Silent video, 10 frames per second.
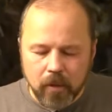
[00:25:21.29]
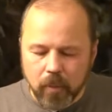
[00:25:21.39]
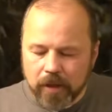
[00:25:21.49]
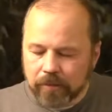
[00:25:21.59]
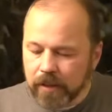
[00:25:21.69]

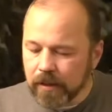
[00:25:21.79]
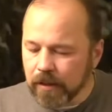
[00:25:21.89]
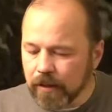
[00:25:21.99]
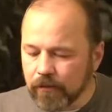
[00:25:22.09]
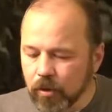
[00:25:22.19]
When, uh,
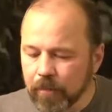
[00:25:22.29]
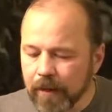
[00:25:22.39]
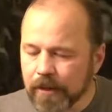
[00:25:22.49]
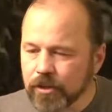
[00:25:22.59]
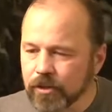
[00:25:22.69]
if you
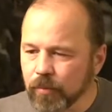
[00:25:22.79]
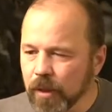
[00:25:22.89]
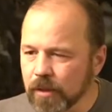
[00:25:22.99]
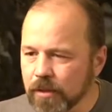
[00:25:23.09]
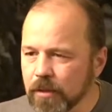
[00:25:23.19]
manage it while it's